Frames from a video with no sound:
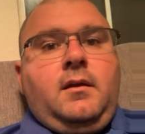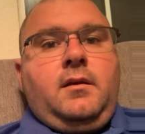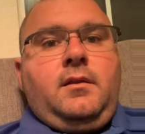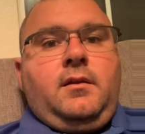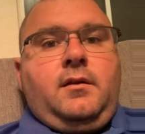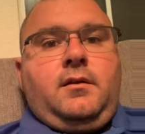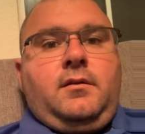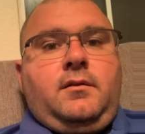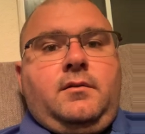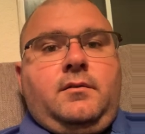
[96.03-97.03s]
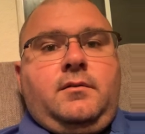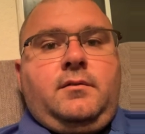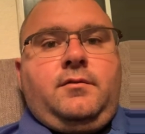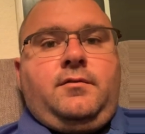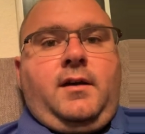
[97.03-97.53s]
The
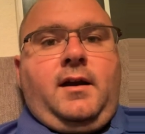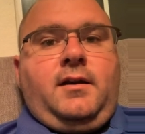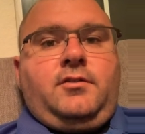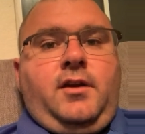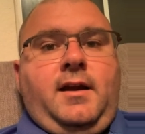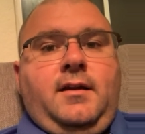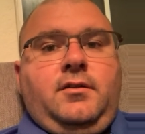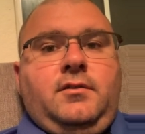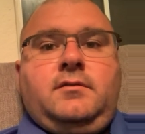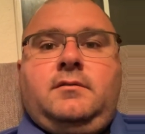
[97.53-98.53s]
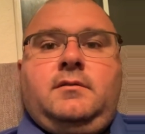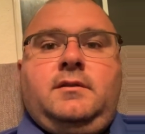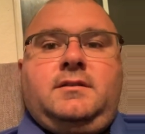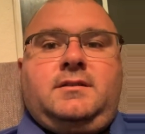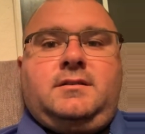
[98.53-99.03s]
fire triangle
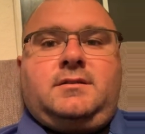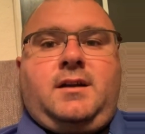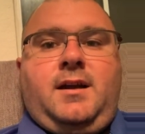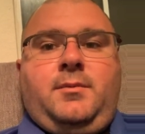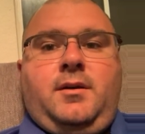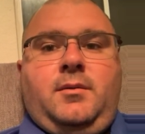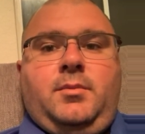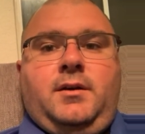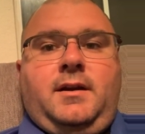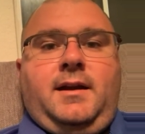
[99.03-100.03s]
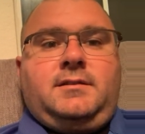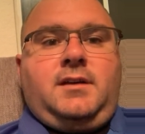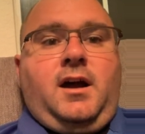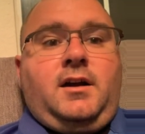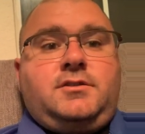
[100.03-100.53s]
is described in our book as
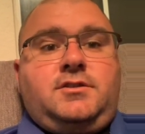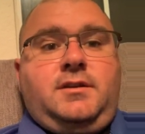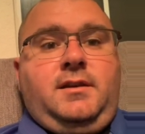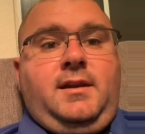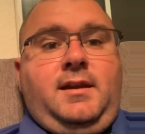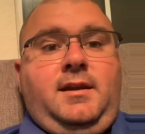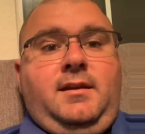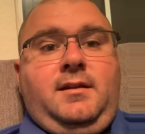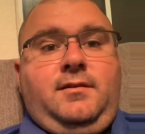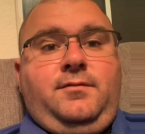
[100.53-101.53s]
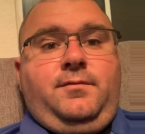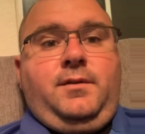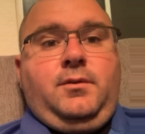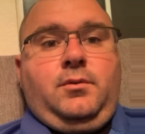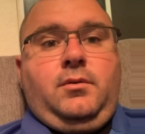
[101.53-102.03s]
oxygen, heat, and
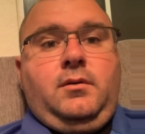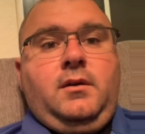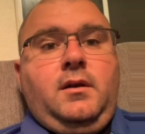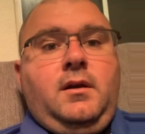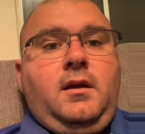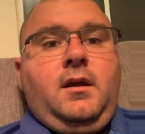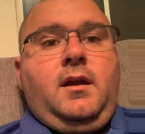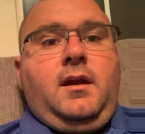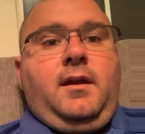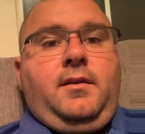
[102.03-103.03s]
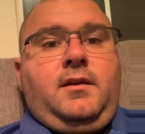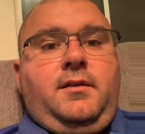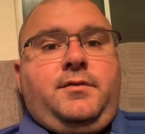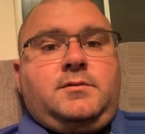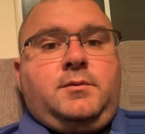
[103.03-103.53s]
fuel. And the
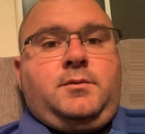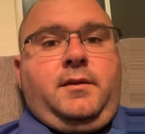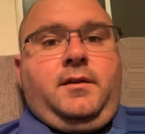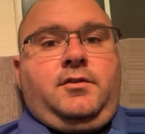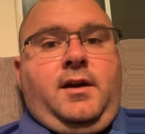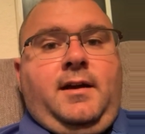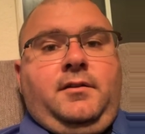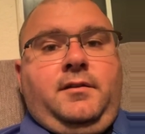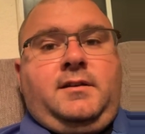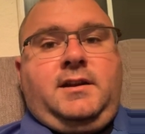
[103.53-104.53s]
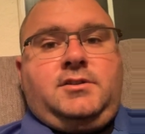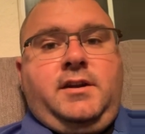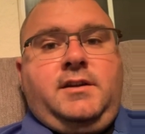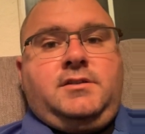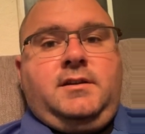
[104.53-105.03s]
difference between the triangle and the
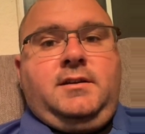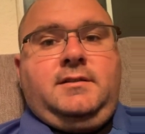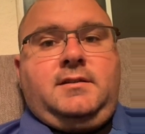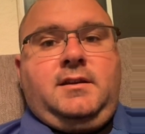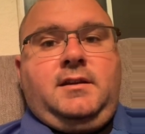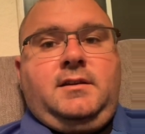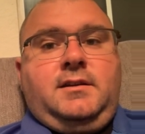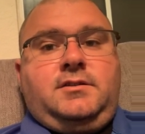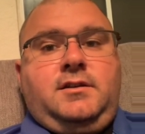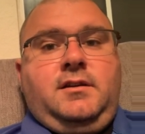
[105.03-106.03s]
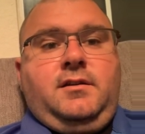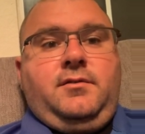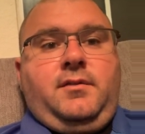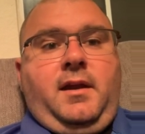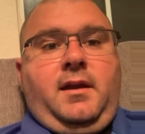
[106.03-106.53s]
tetrahedron is the addition
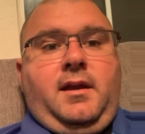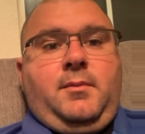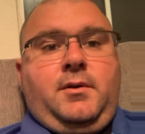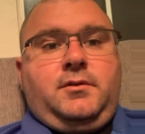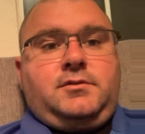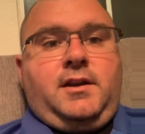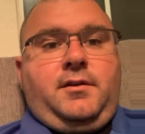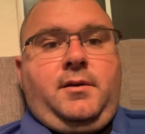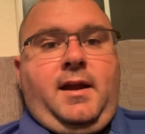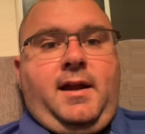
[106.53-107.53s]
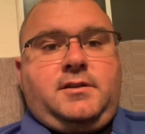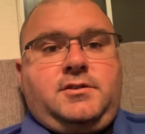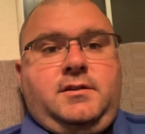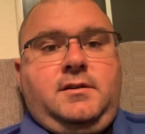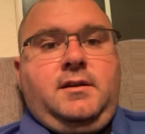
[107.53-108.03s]
of a chemical chain reaction.